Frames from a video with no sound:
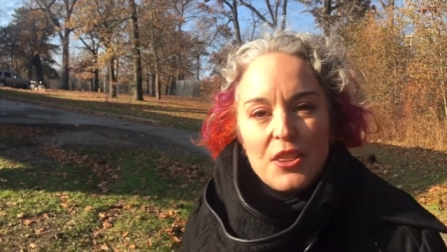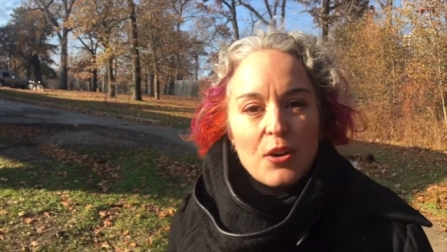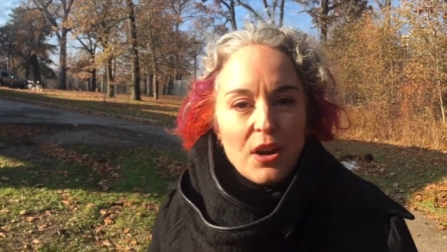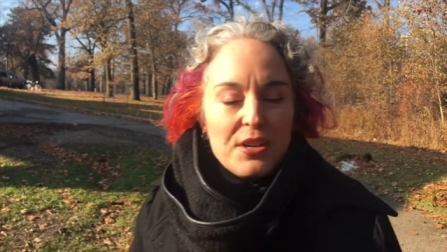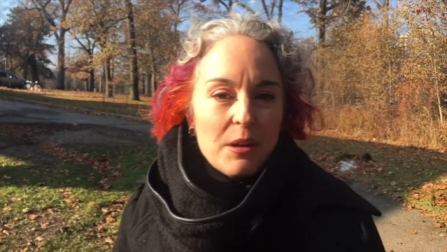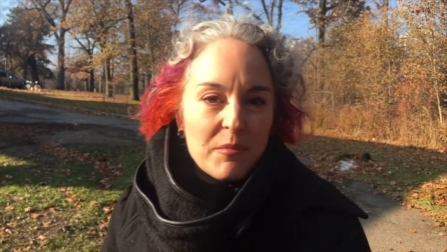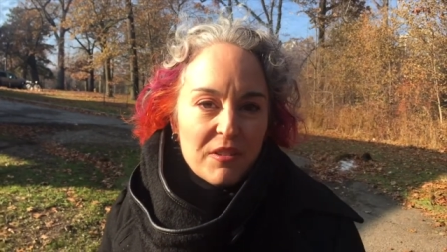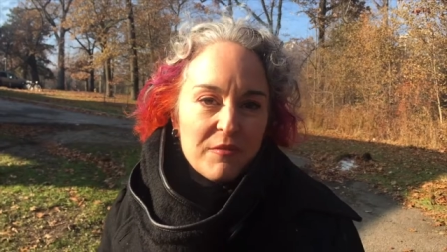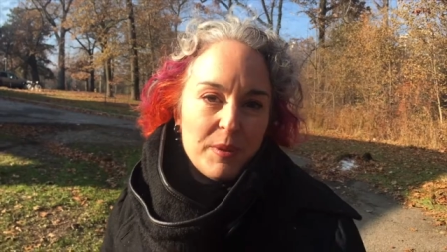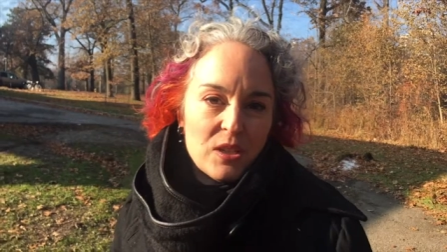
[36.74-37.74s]
there are a
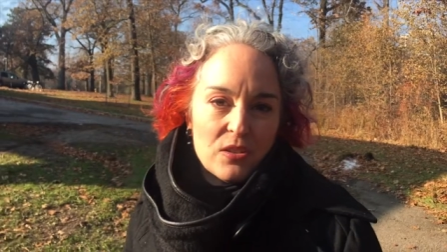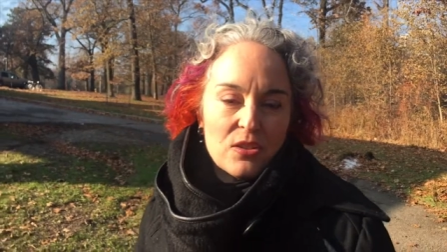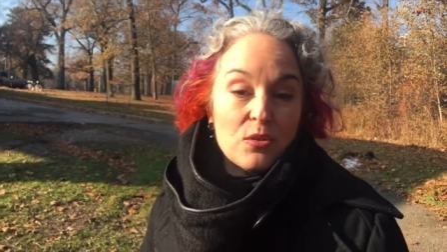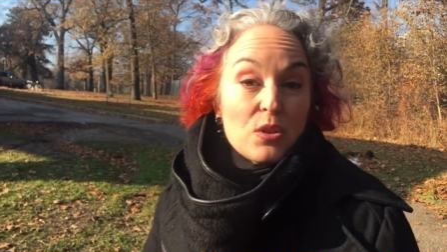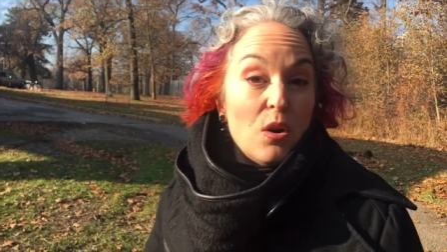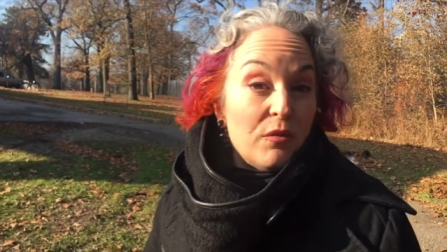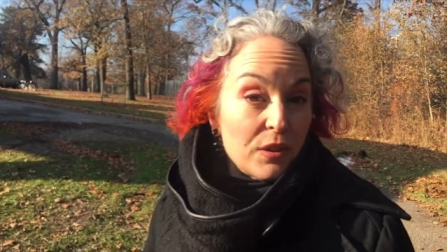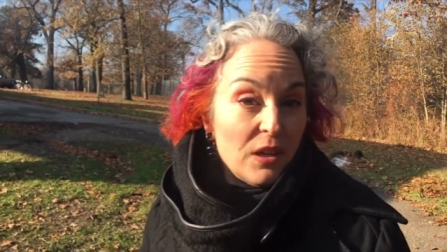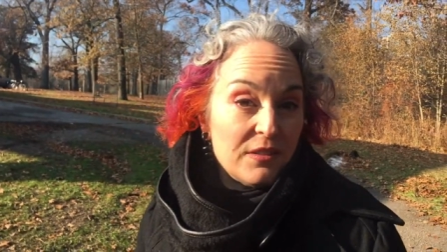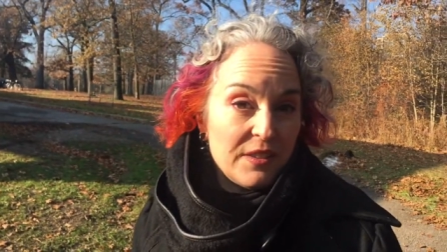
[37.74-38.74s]
number of beers whose
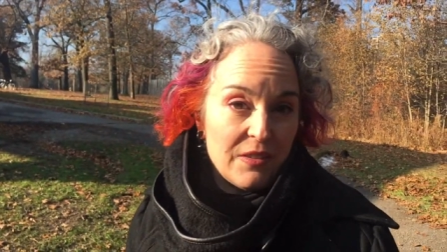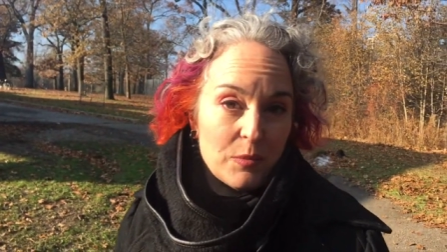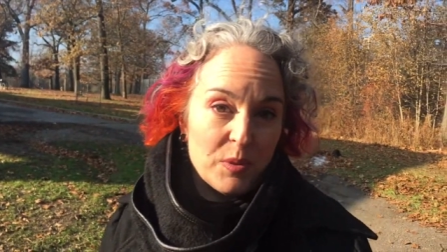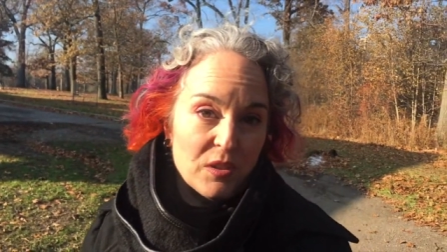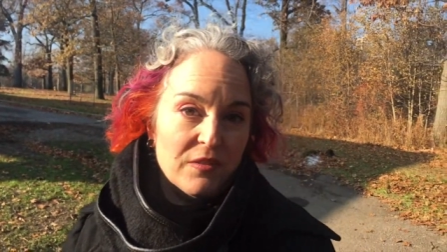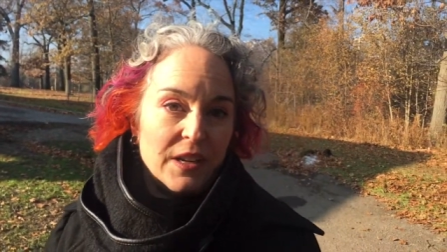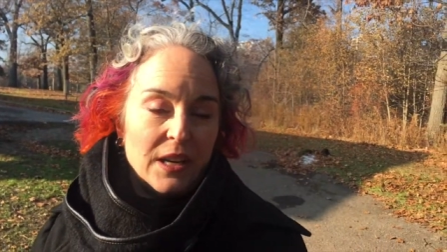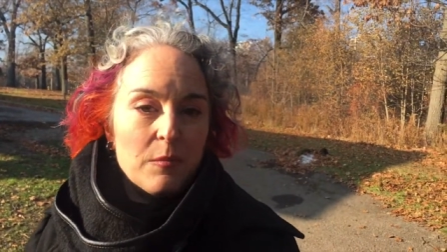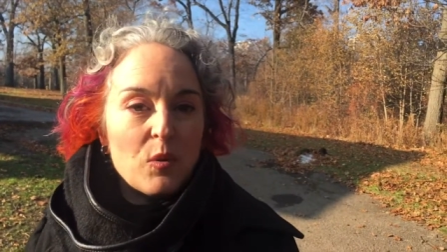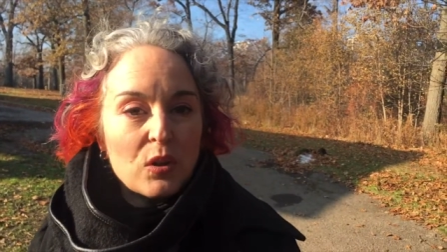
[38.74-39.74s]
overall flavor
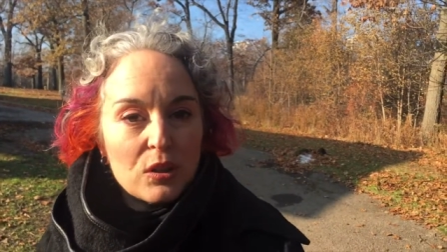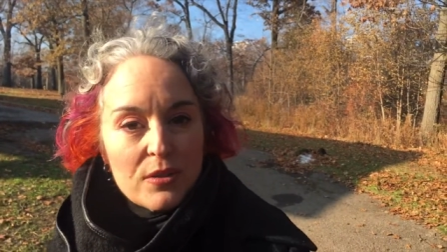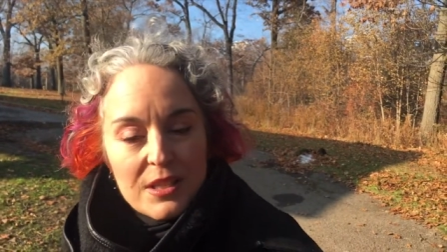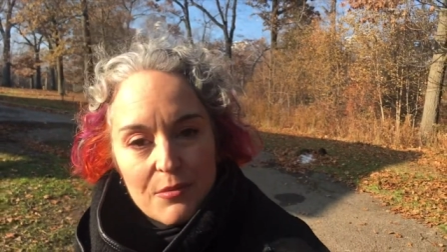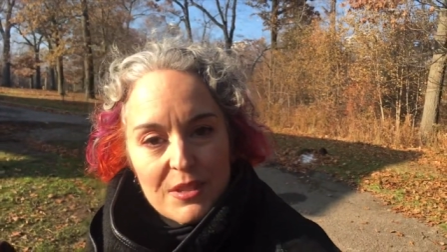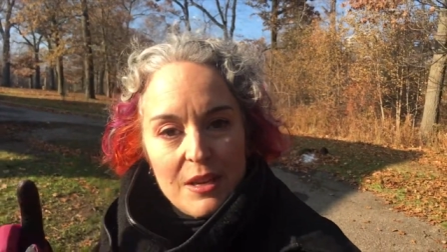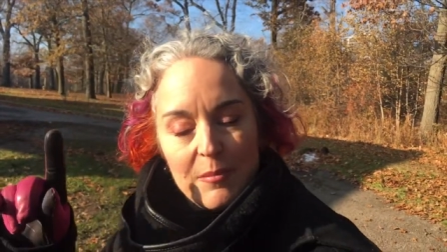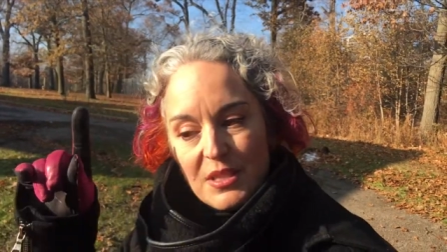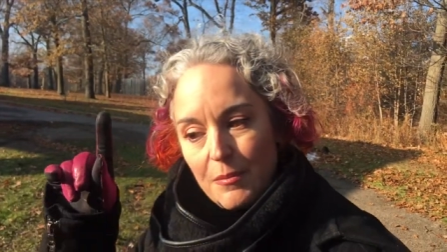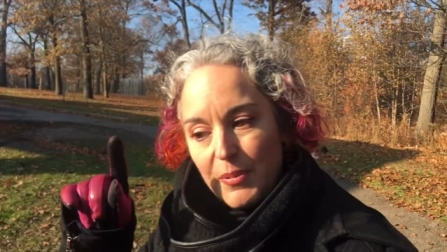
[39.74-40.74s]
profile more closely
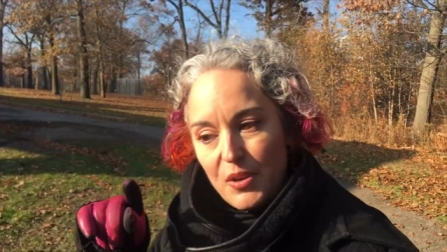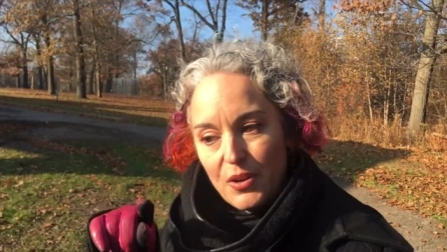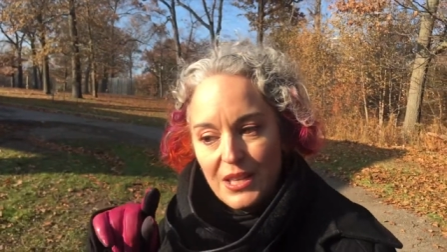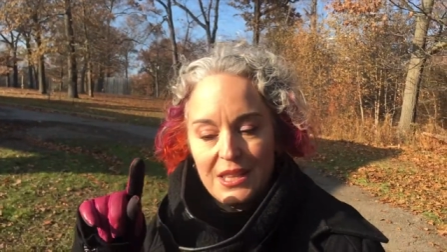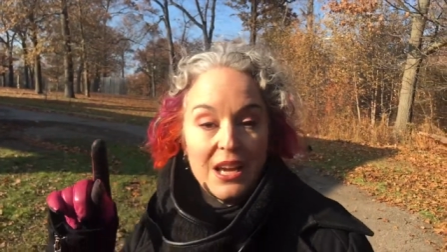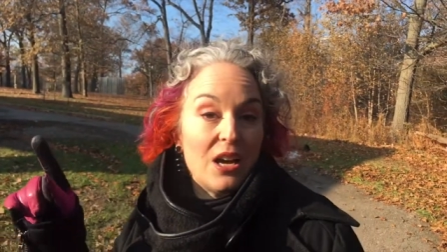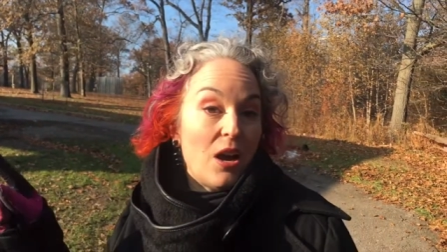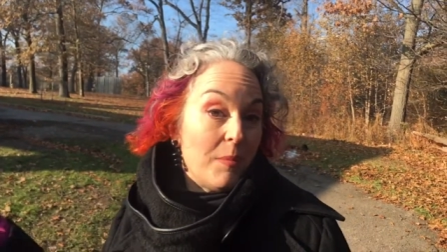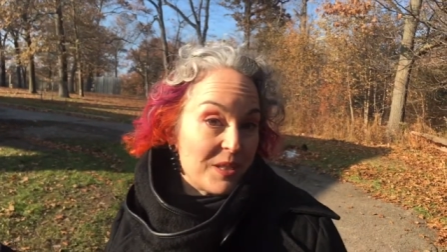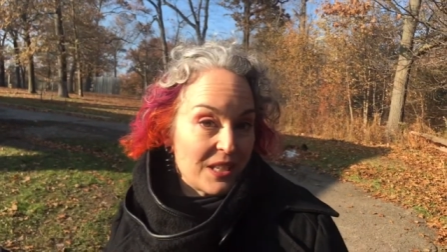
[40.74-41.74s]
resembles a beer in the
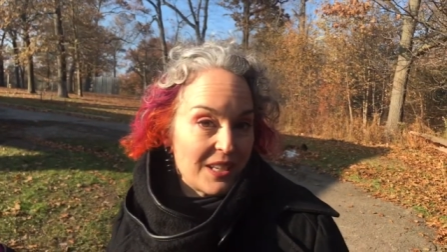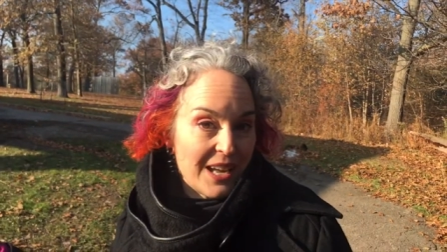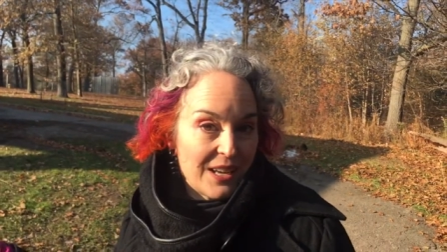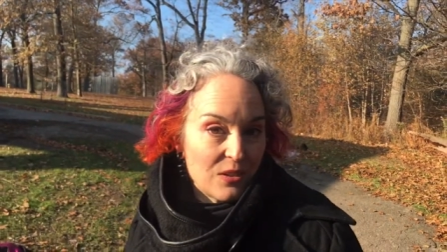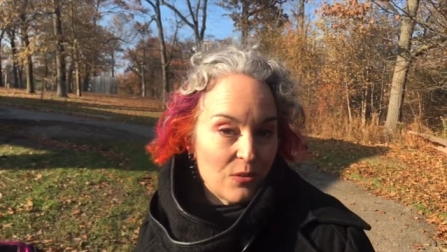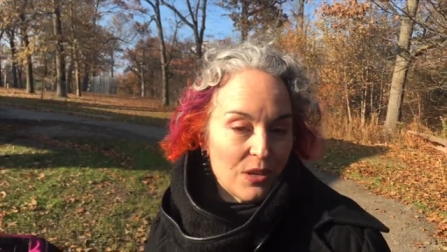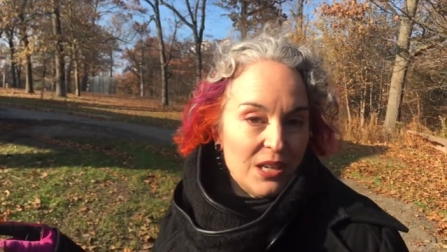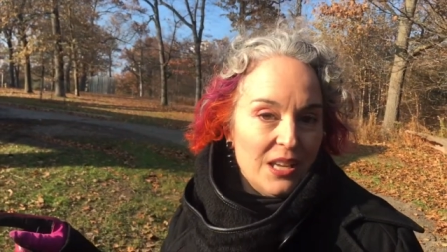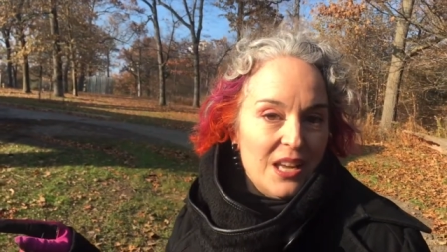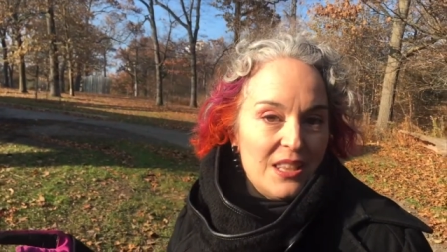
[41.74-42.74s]
opposite
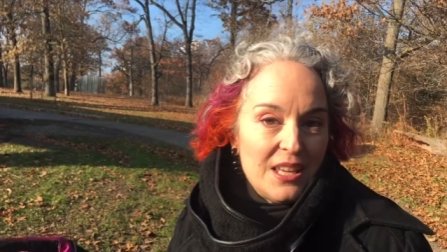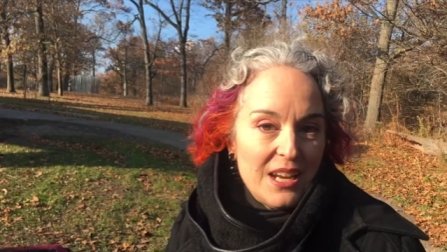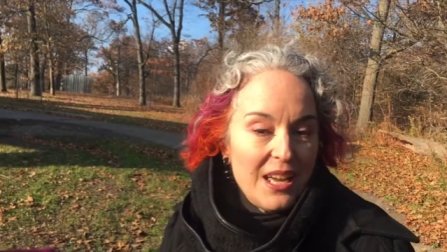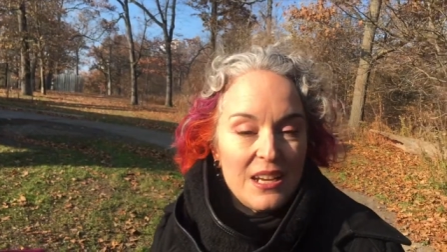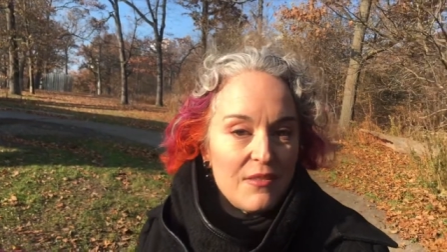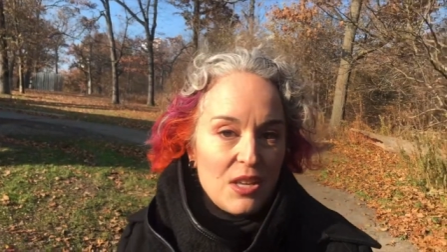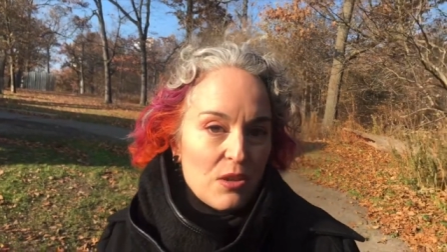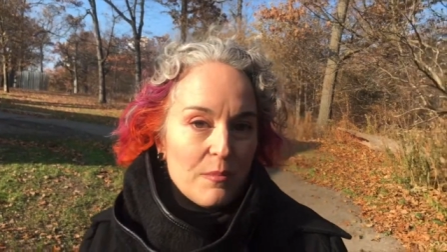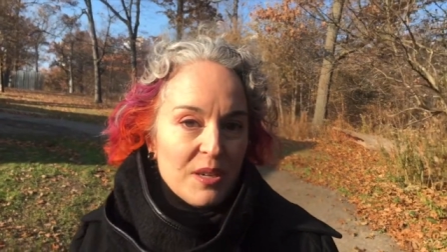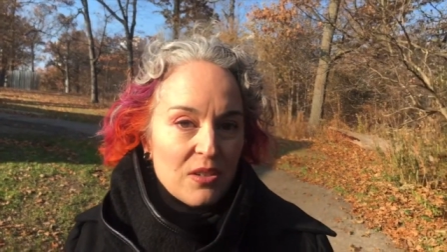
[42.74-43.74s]
category than any of the
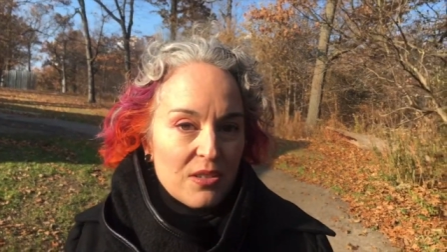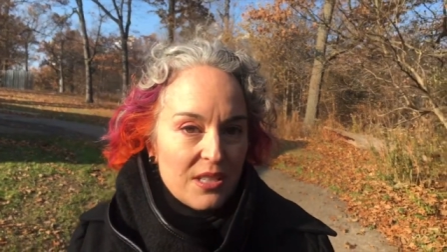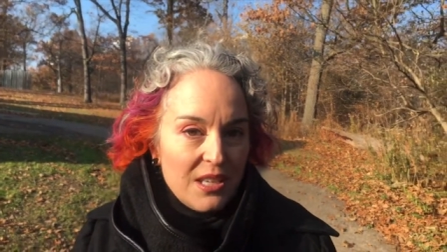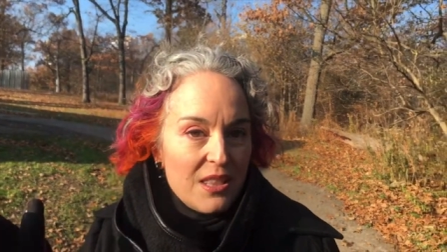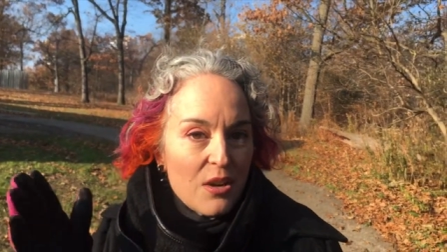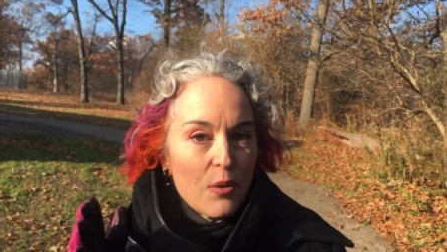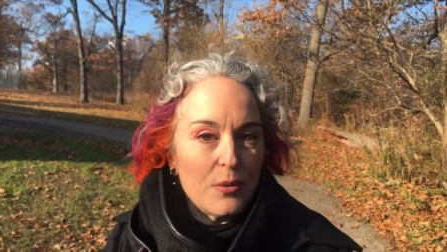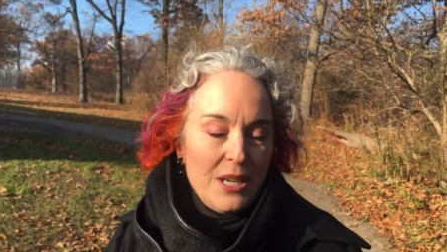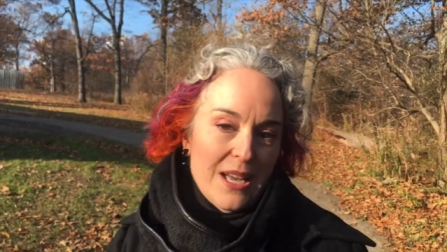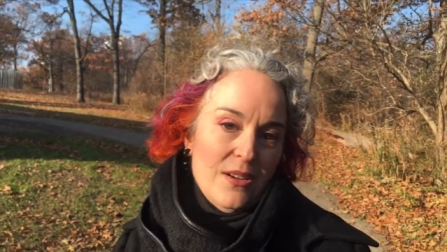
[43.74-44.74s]
other beers in their
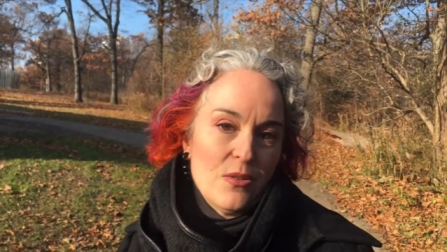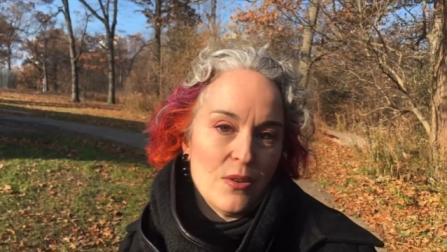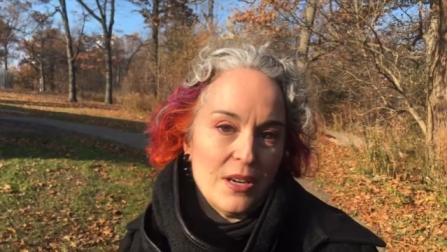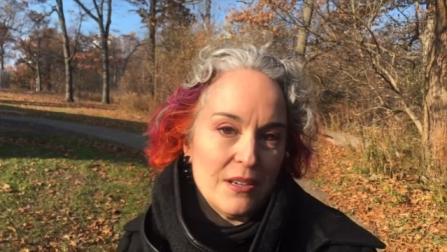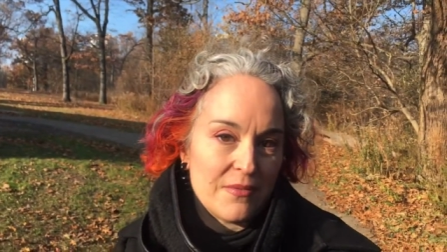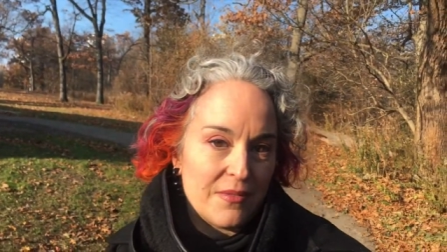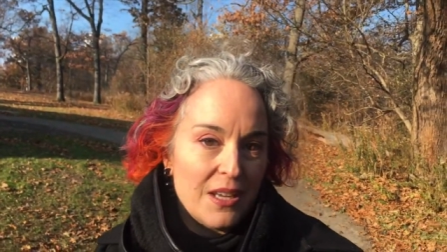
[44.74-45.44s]
own category.